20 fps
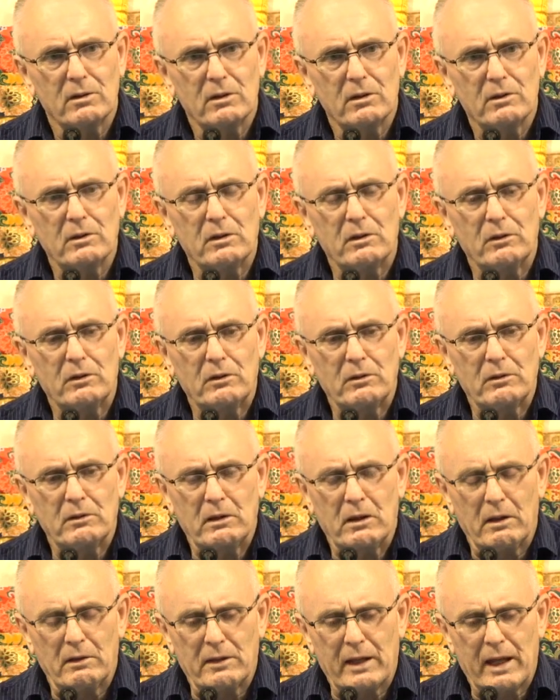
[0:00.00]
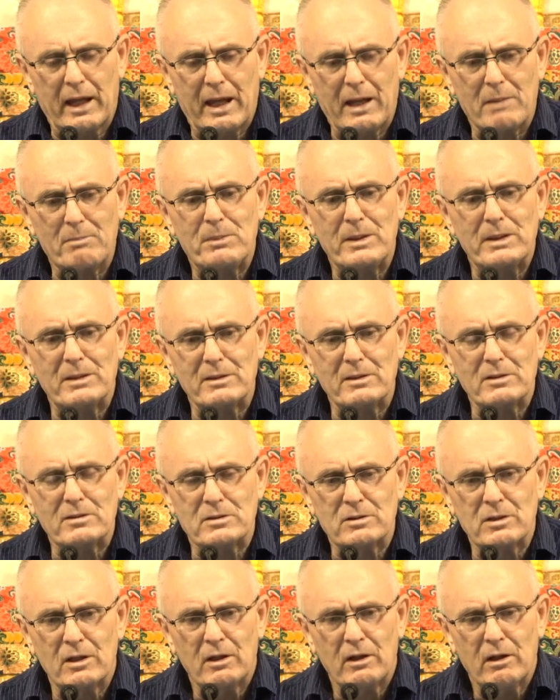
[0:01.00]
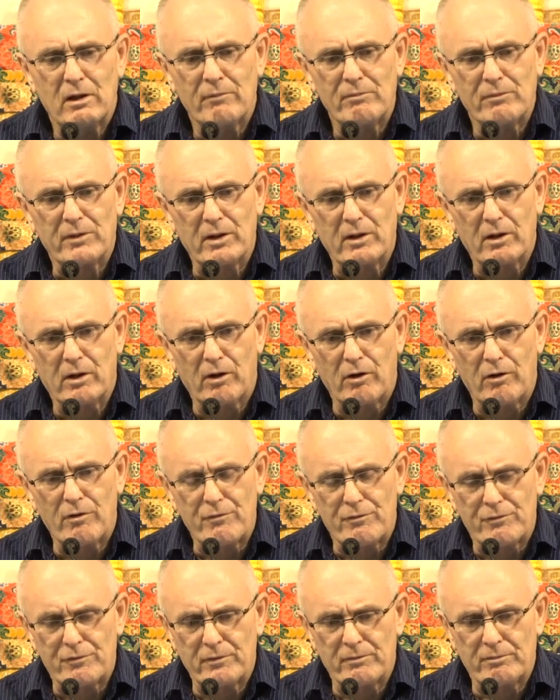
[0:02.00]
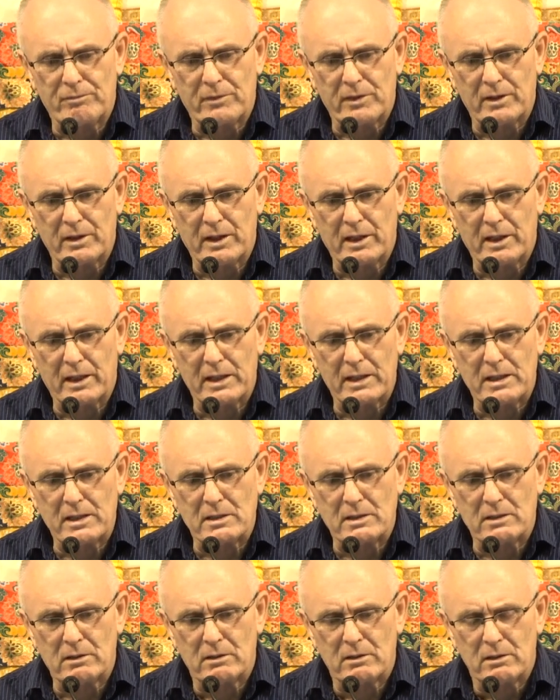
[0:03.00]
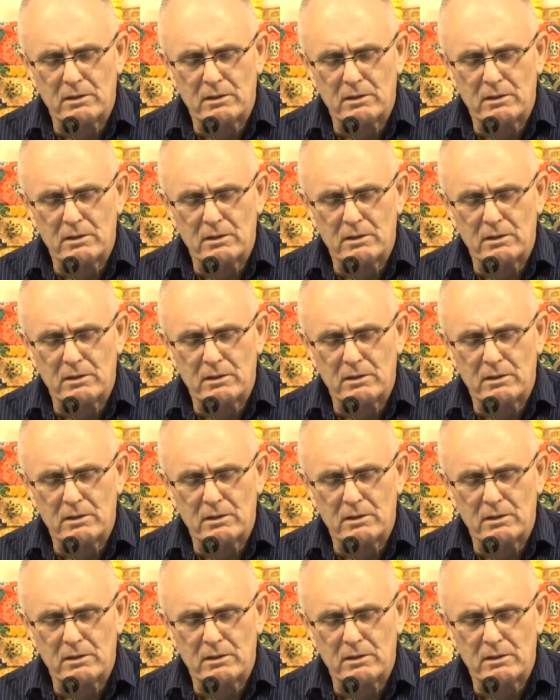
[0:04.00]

You know, the happiness of a